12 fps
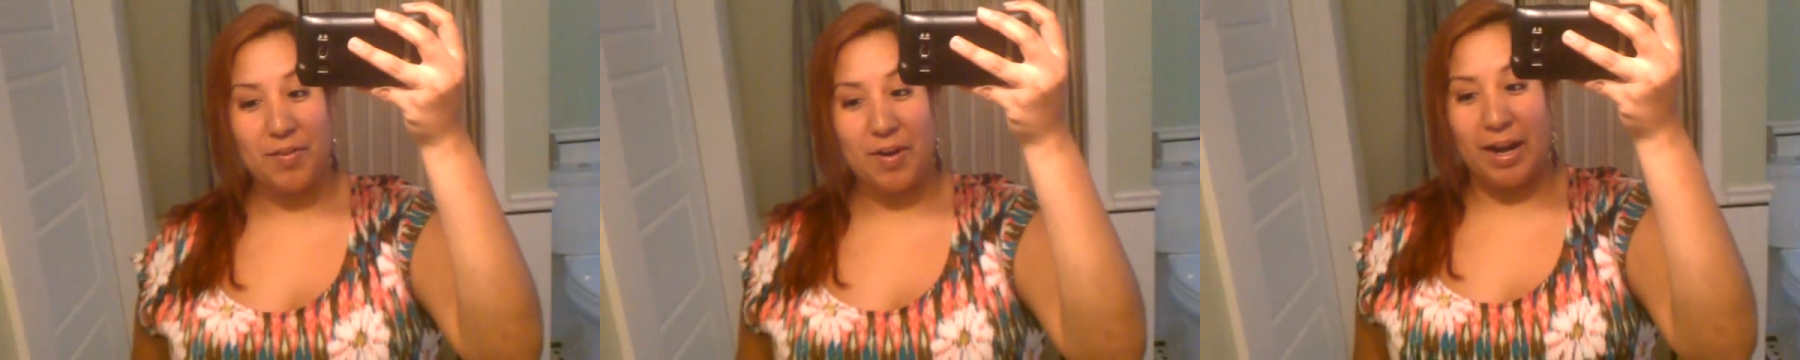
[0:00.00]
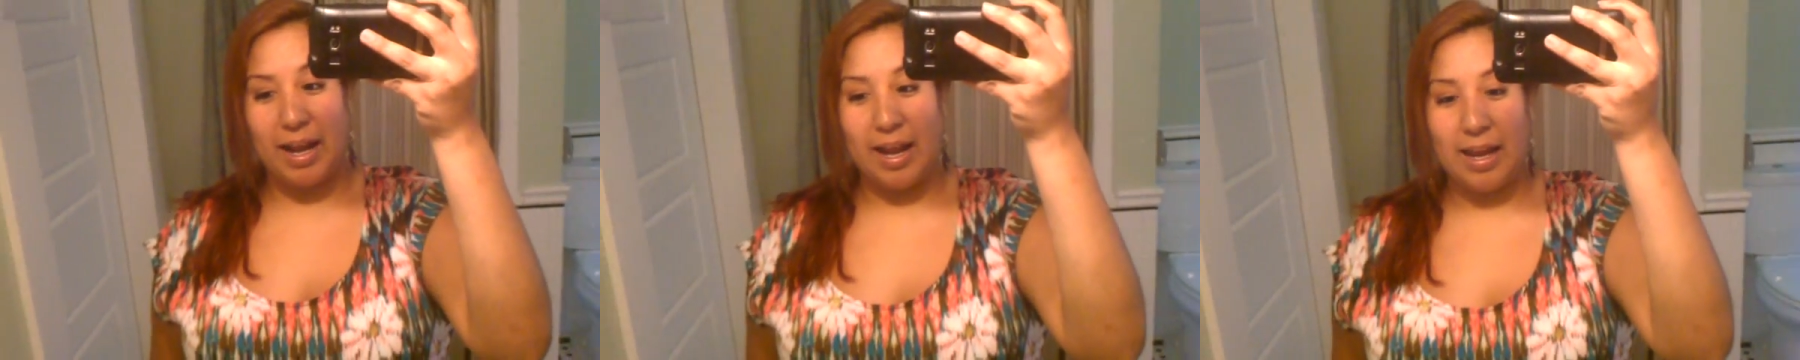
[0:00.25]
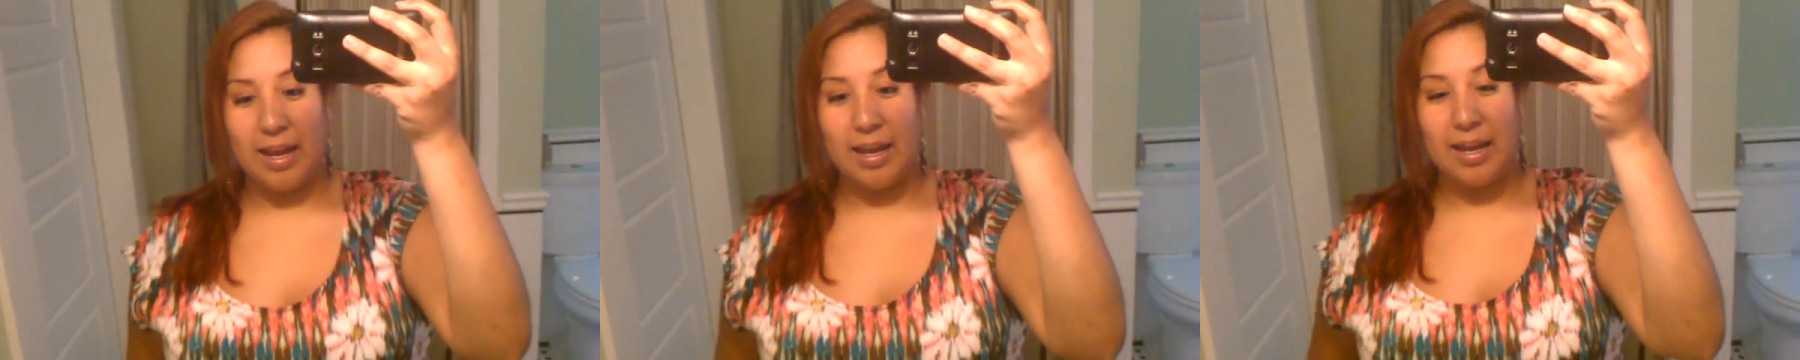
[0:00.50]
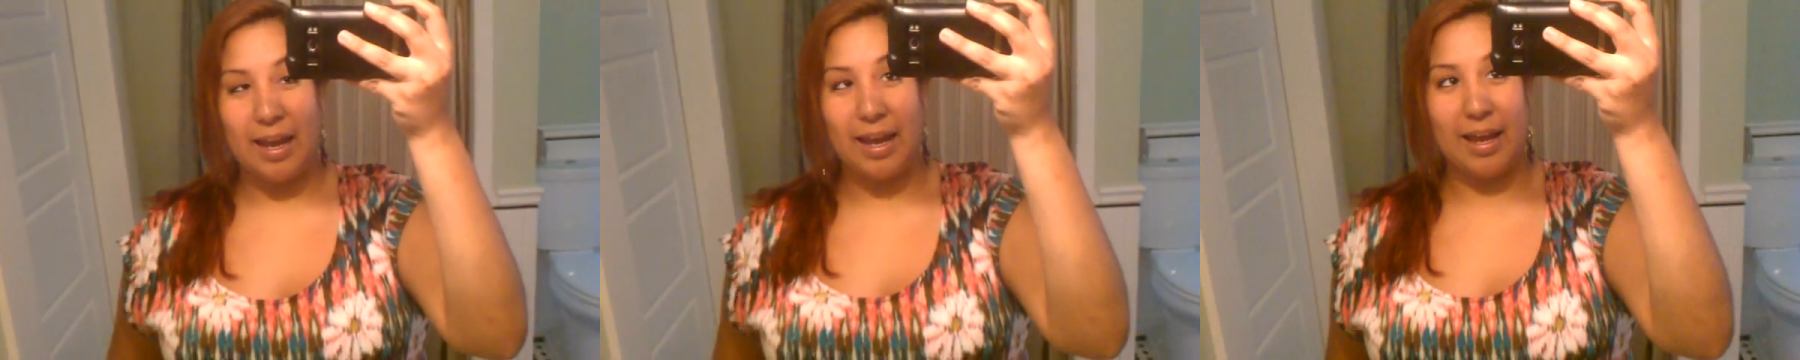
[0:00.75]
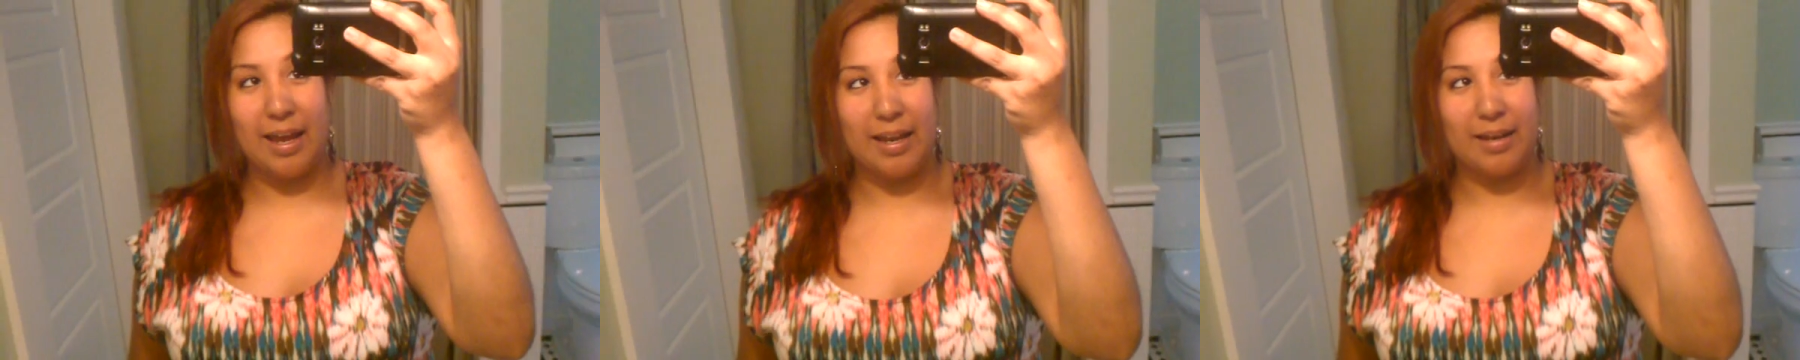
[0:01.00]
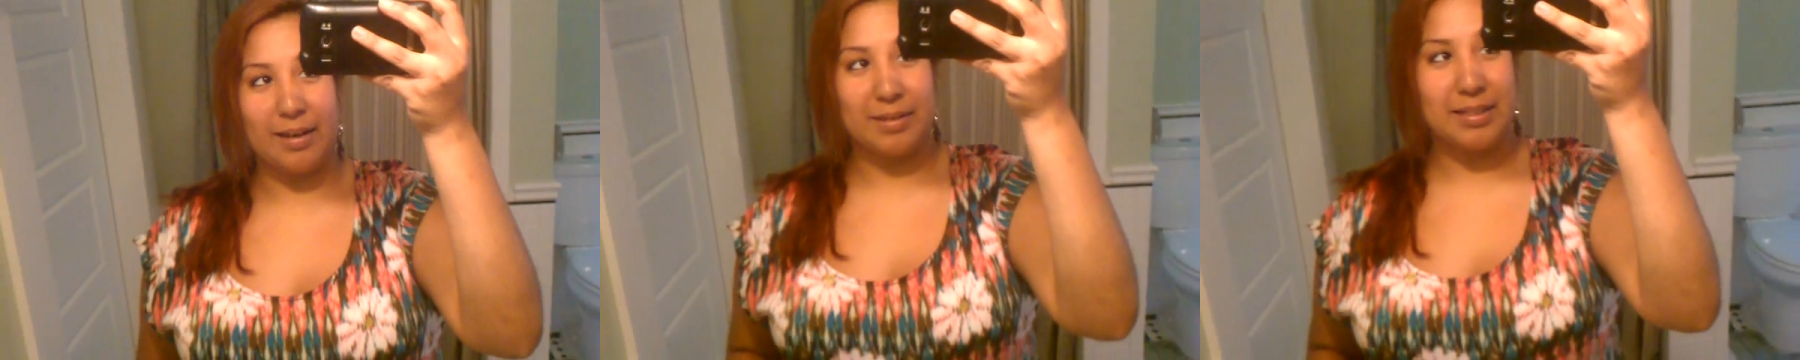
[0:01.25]
Friday
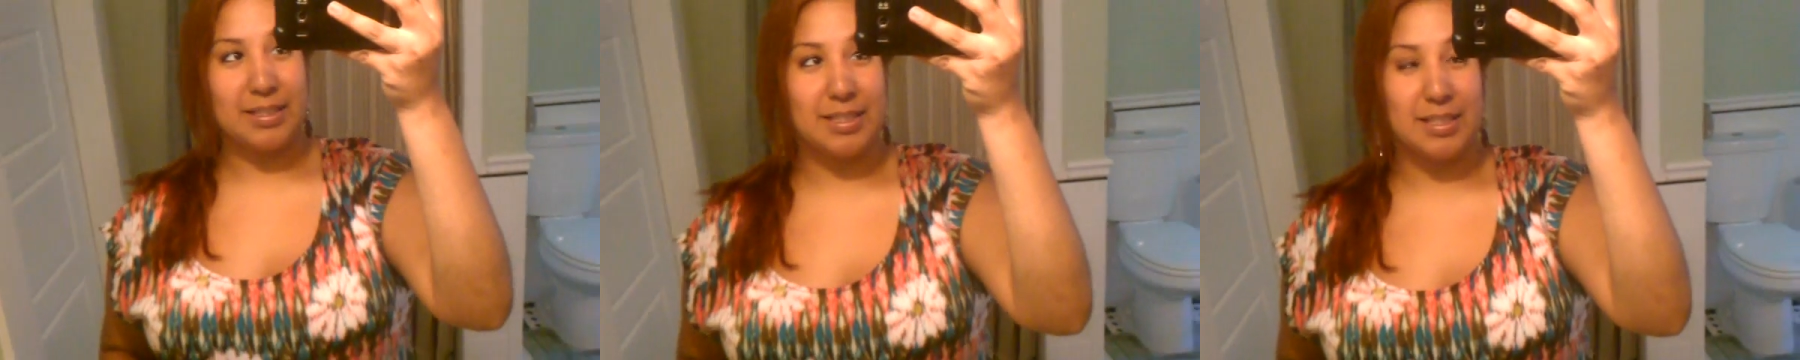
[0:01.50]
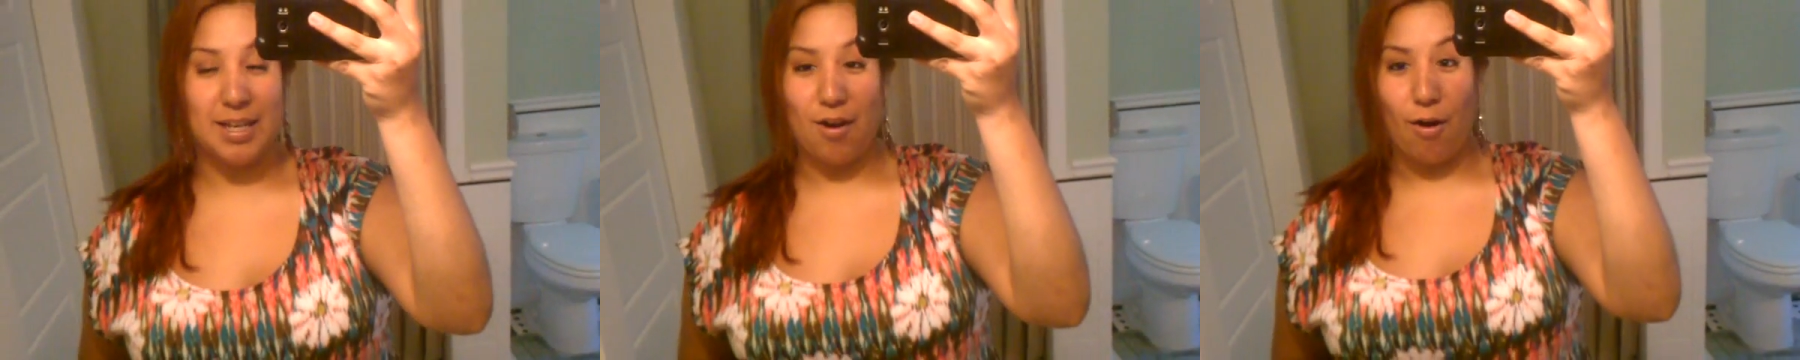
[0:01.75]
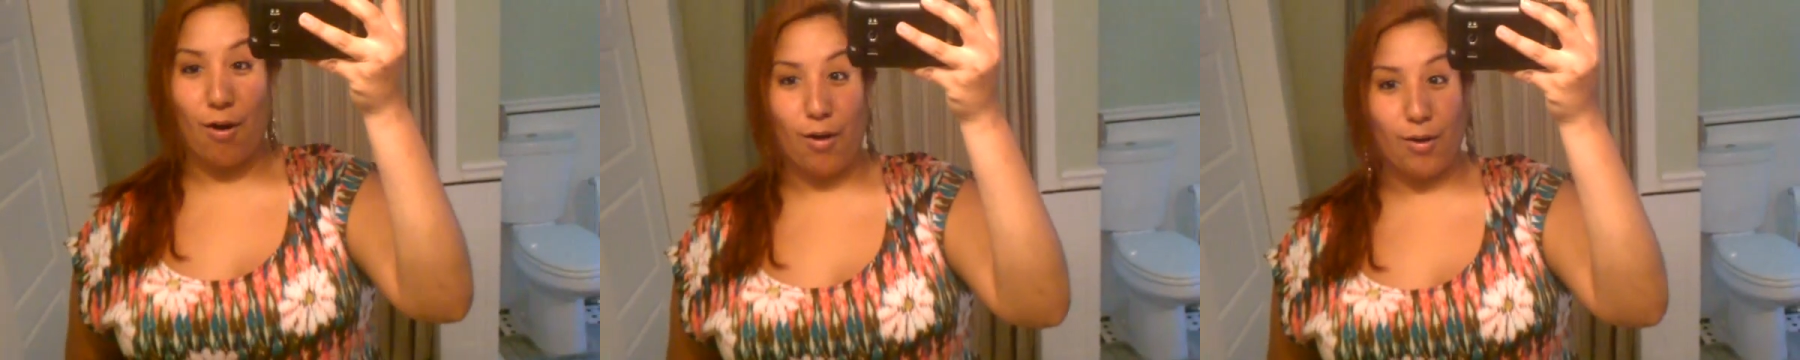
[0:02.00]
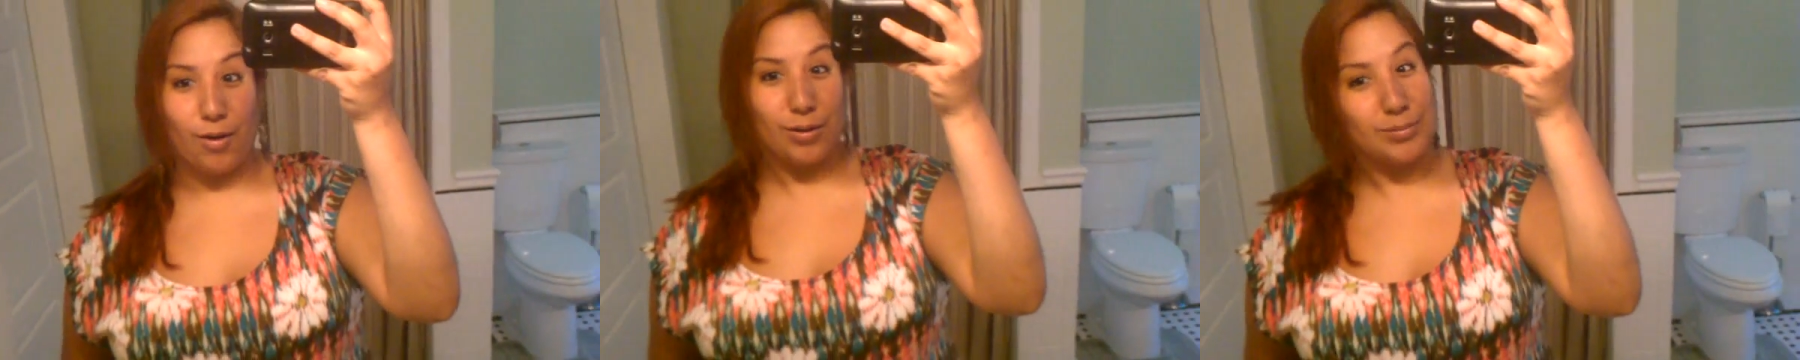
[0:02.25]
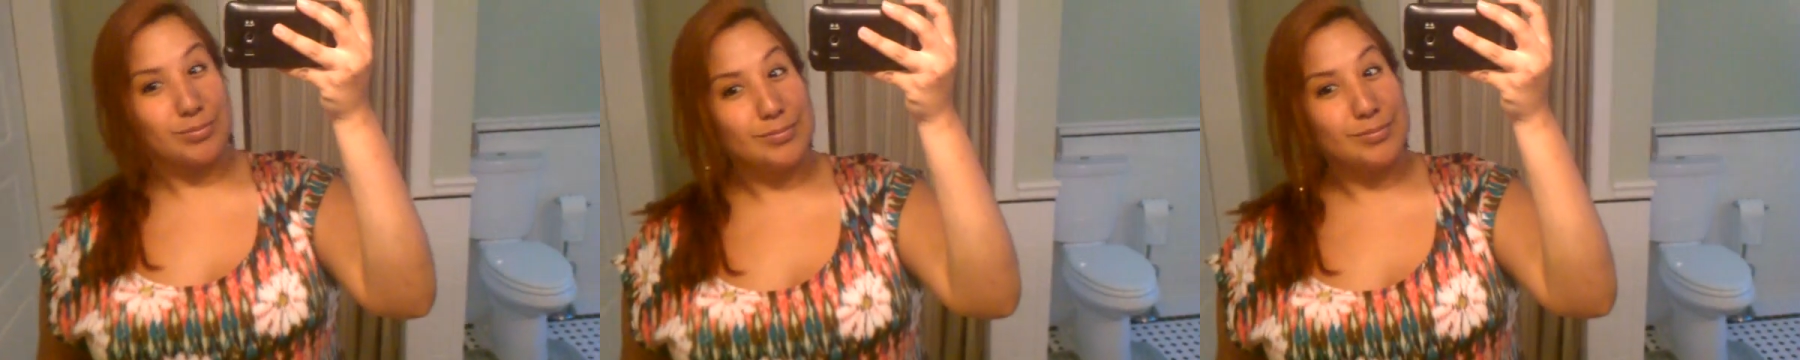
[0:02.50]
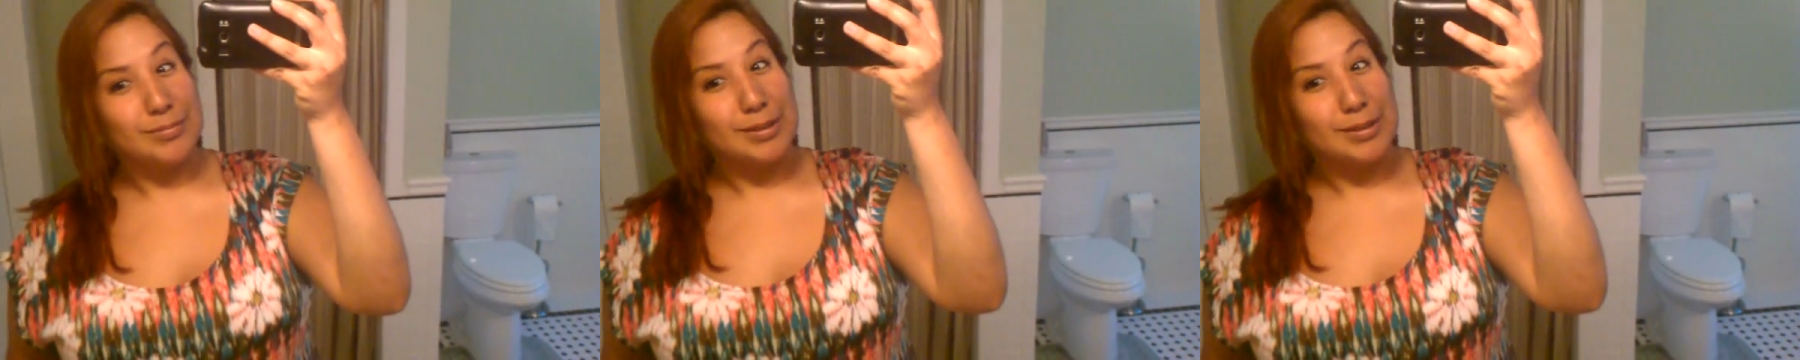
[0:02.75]
and see y'all